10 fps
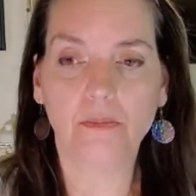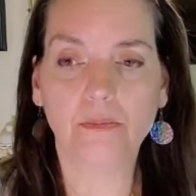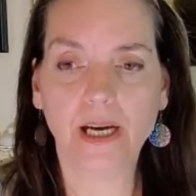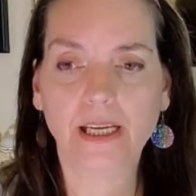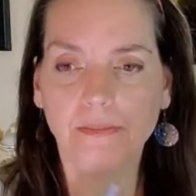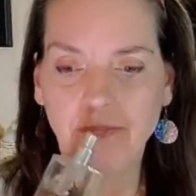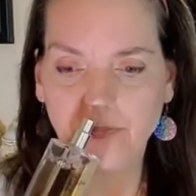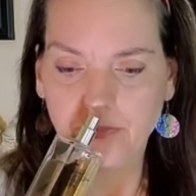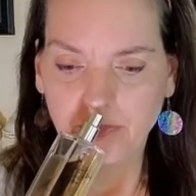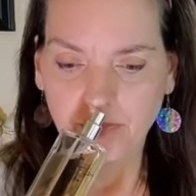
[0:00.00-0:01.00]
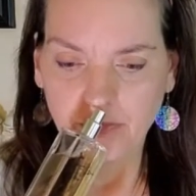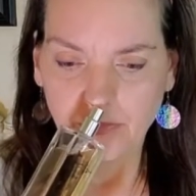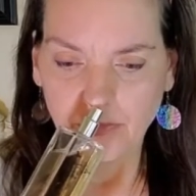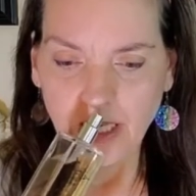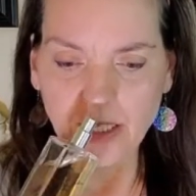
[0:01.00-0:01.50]
But
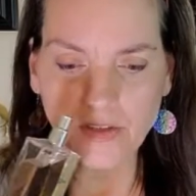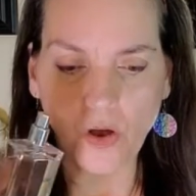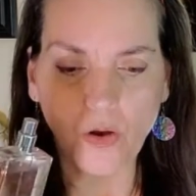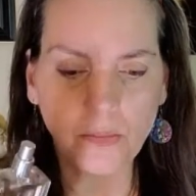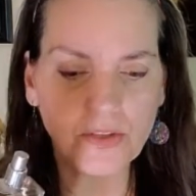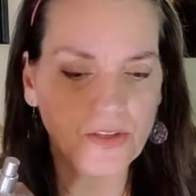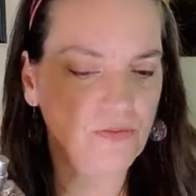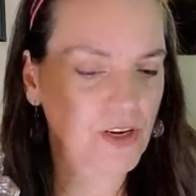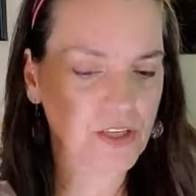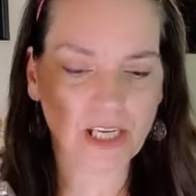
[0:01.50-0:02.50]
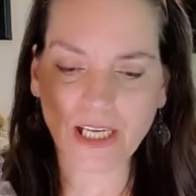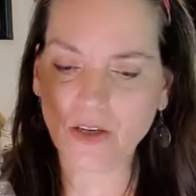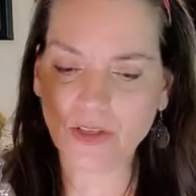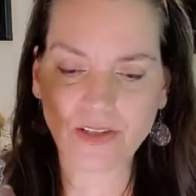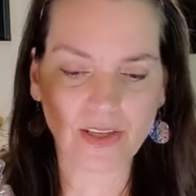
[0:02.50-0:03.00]
it's almost a freshie. I
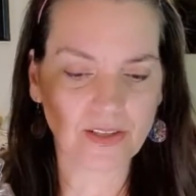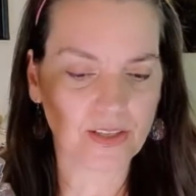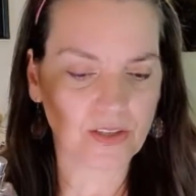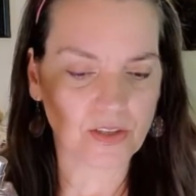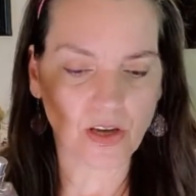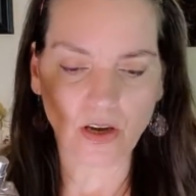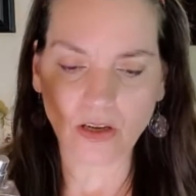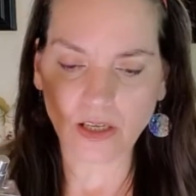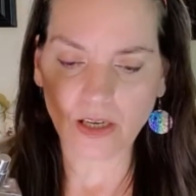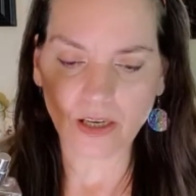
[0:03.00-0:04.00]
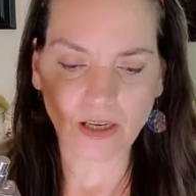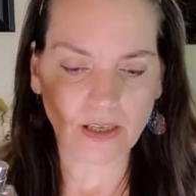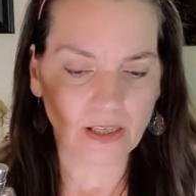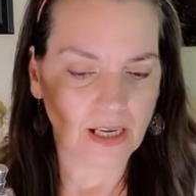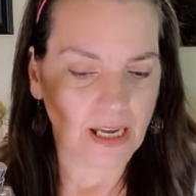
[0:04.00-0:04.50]
know it says it's
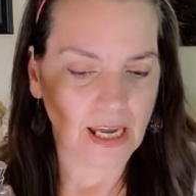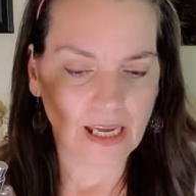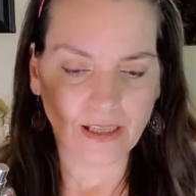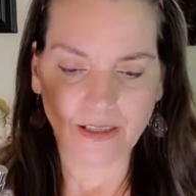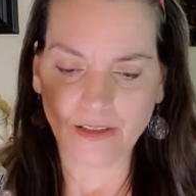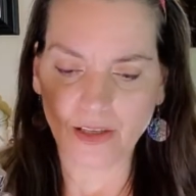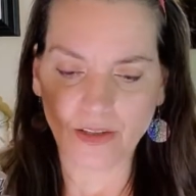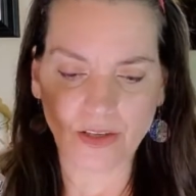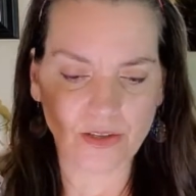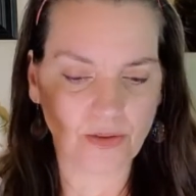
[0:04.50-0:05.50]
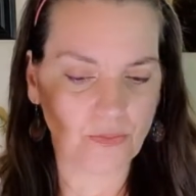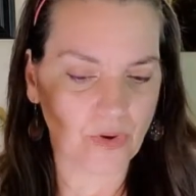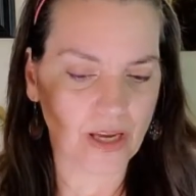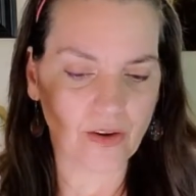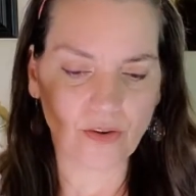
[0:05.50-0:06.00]
Tonka, and there's some
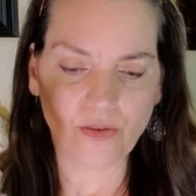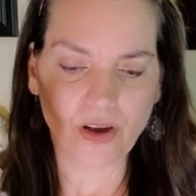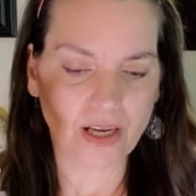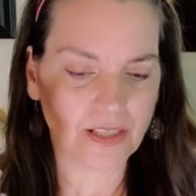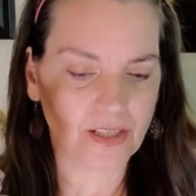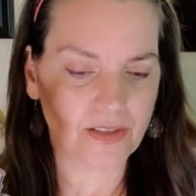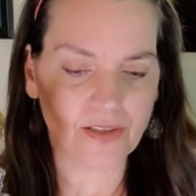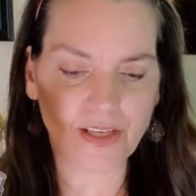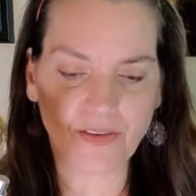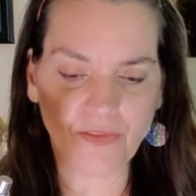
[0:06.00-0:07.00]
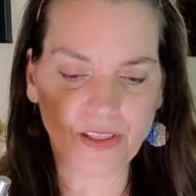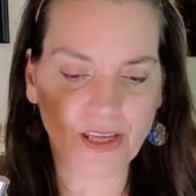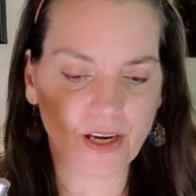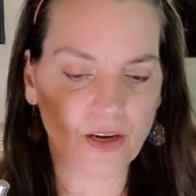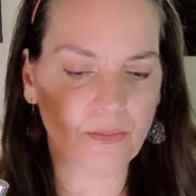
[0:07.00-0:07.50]
red currant and stuff in
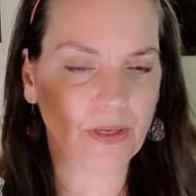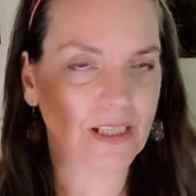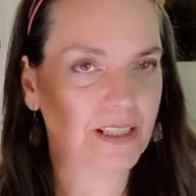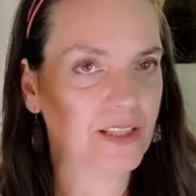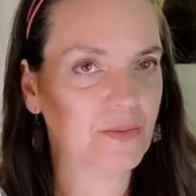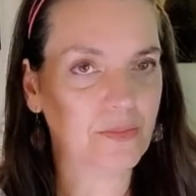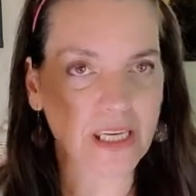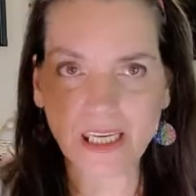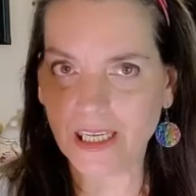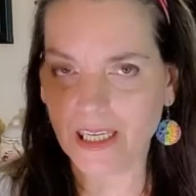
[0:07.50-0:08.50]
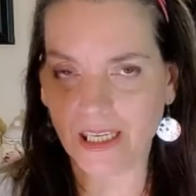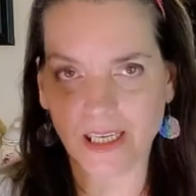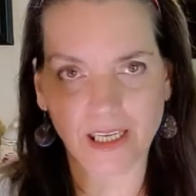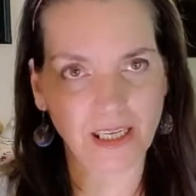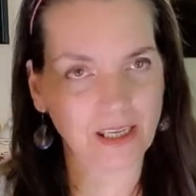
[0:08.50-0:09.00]
there. But to
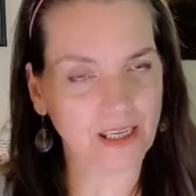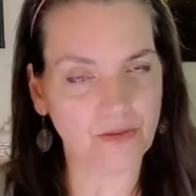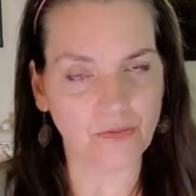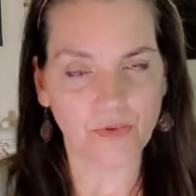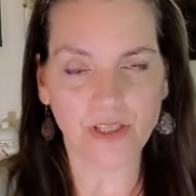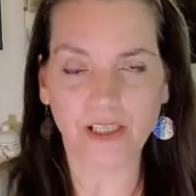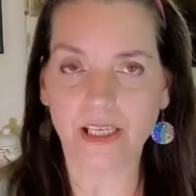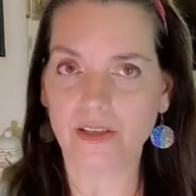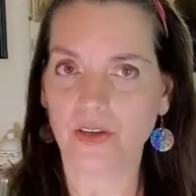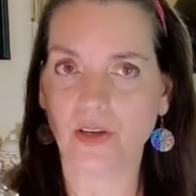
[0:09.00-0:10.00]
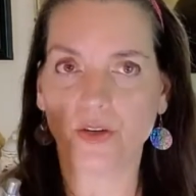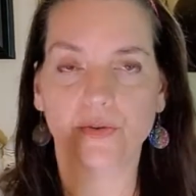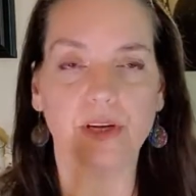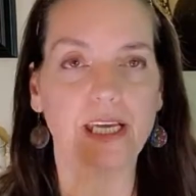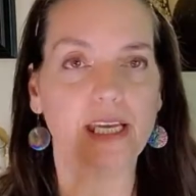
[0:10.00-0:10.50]
me, it really is a
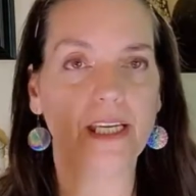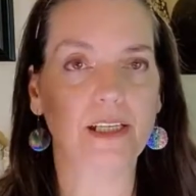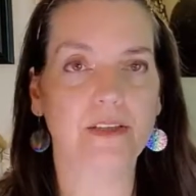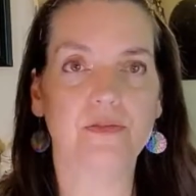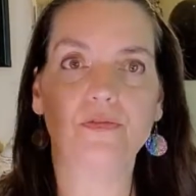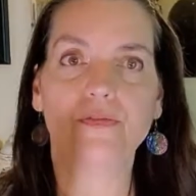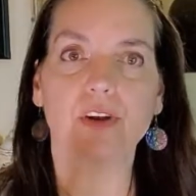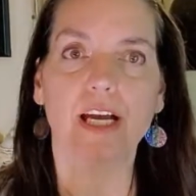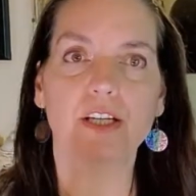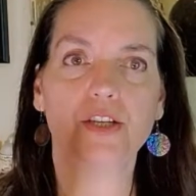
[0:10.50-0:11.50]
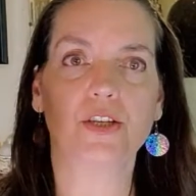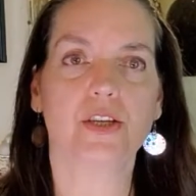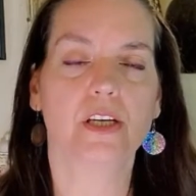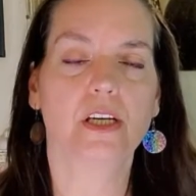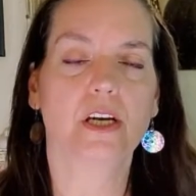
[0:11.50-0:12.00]
green,
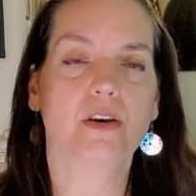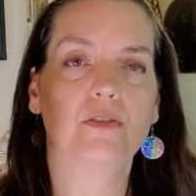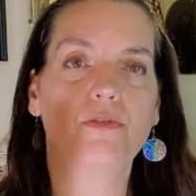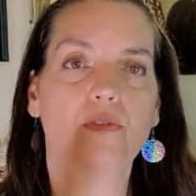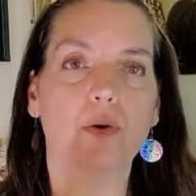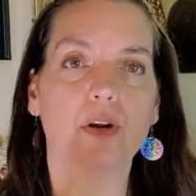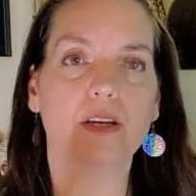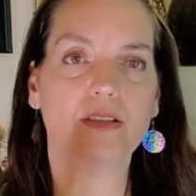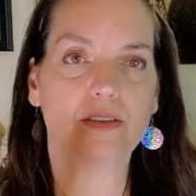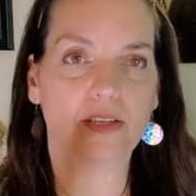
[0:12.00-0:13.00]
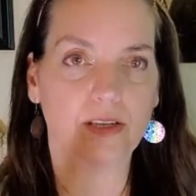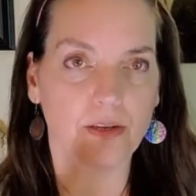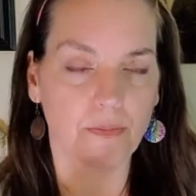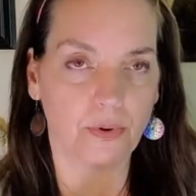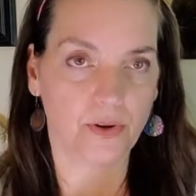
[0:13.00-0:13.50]
fresh forest
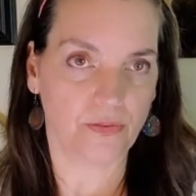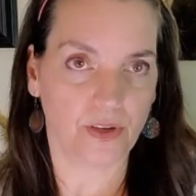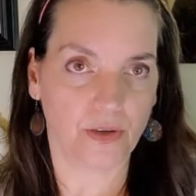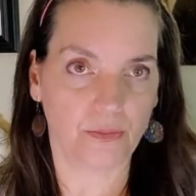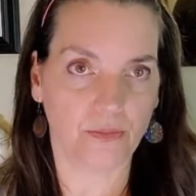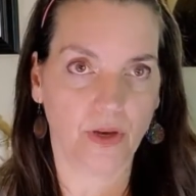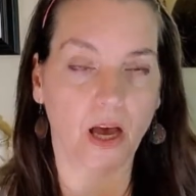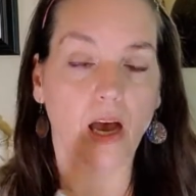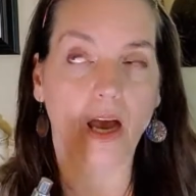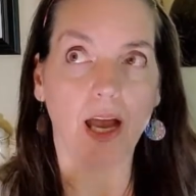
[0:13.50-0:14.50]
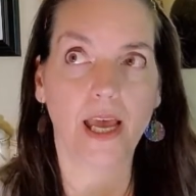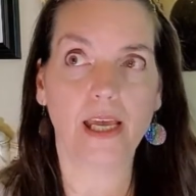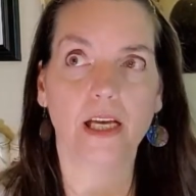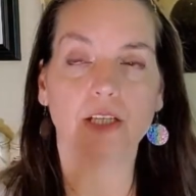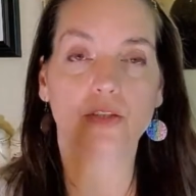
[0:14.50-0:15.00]
perfume.
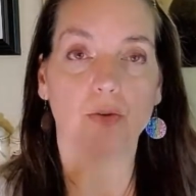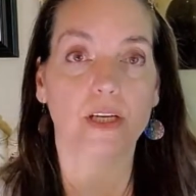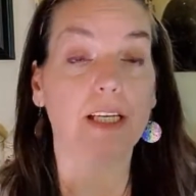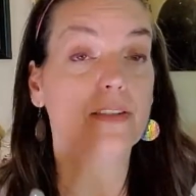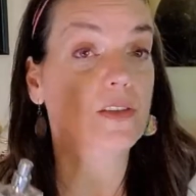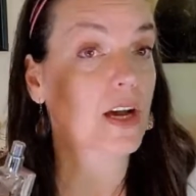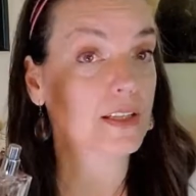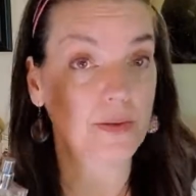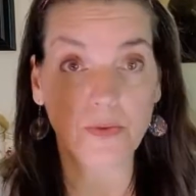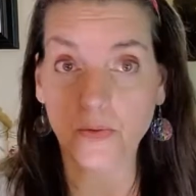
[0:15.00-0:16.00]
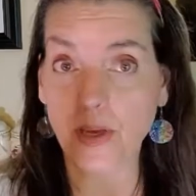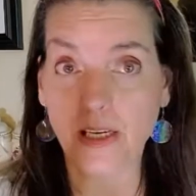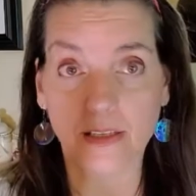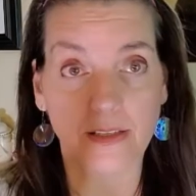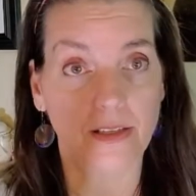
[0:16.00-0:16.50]
I adore it. It's got some
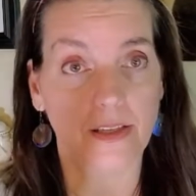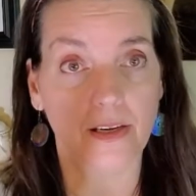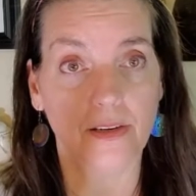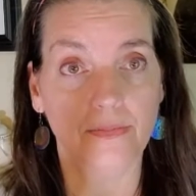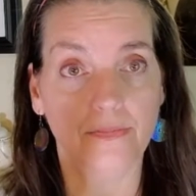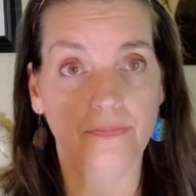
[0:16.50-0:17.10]
sweetness in there.